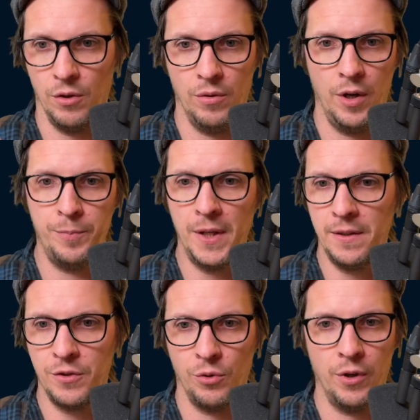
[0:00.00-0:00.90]
So
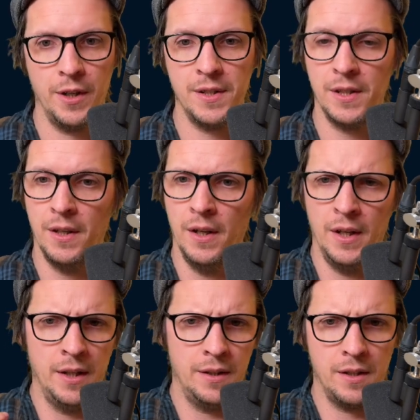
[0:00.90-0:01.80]
update source,
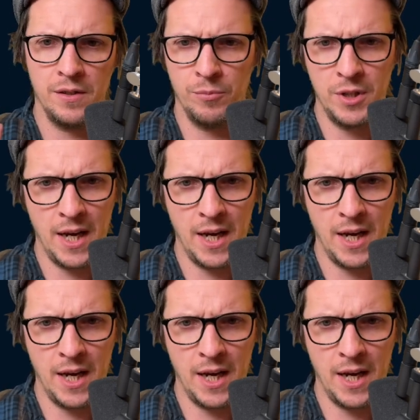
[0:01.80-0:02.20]
does some